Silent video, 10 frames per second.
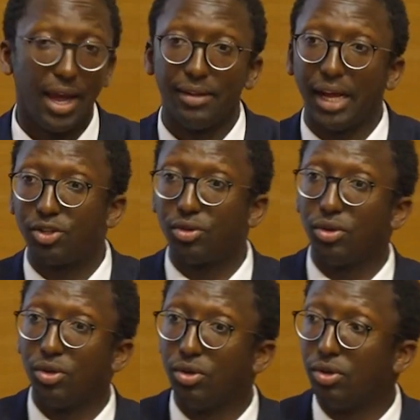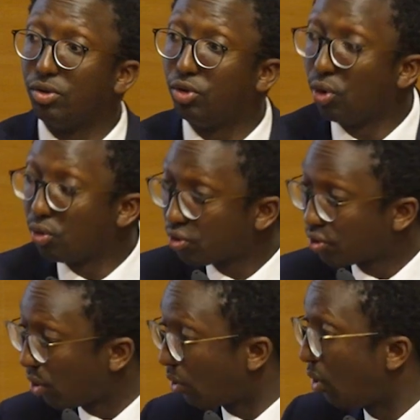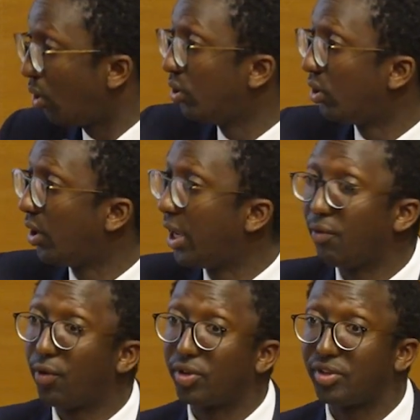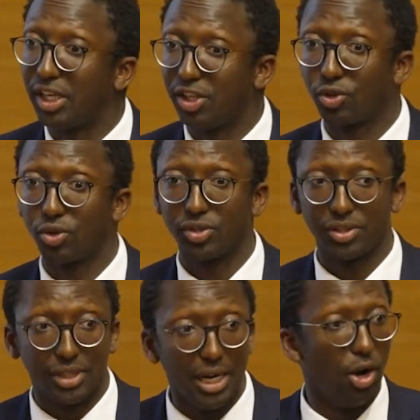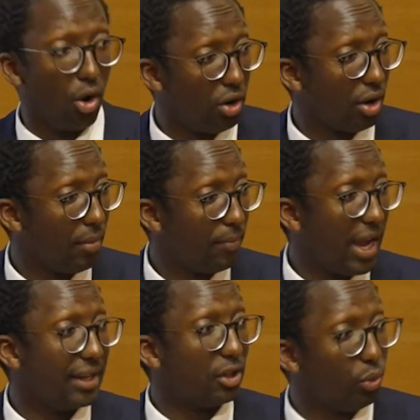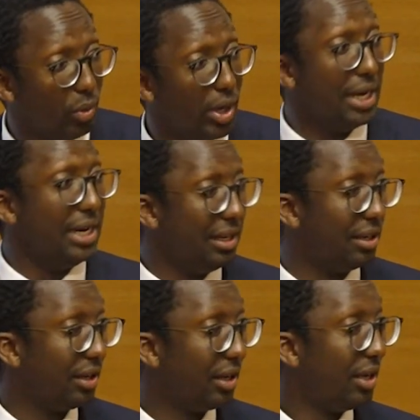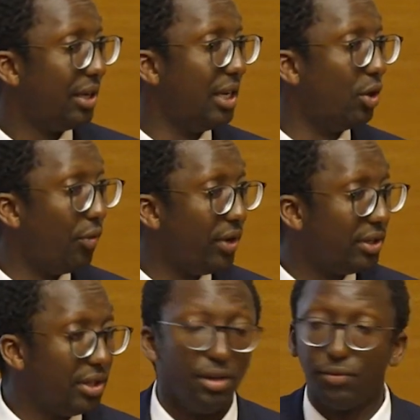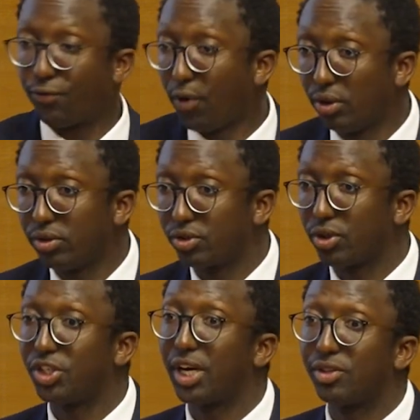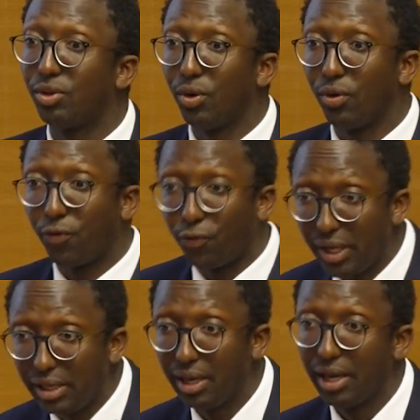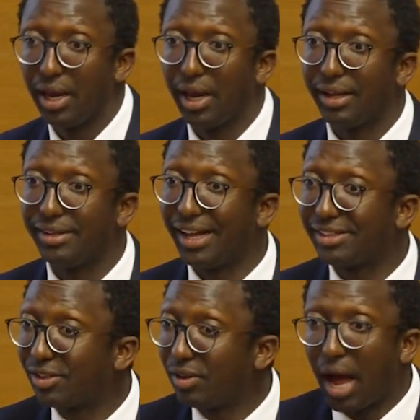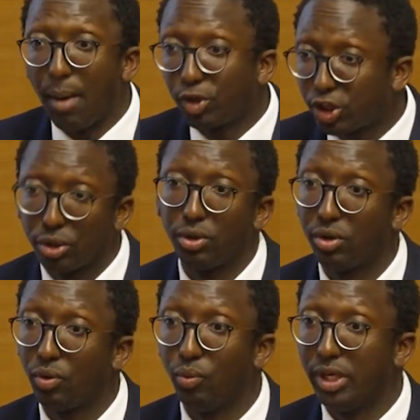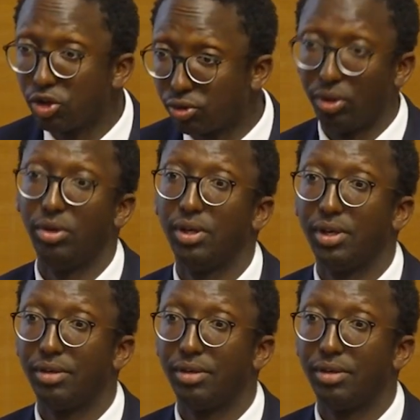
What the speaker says: that the road ahead of us is still long, and that we will need innovative funds such as the FEED, that I'm sure will grow,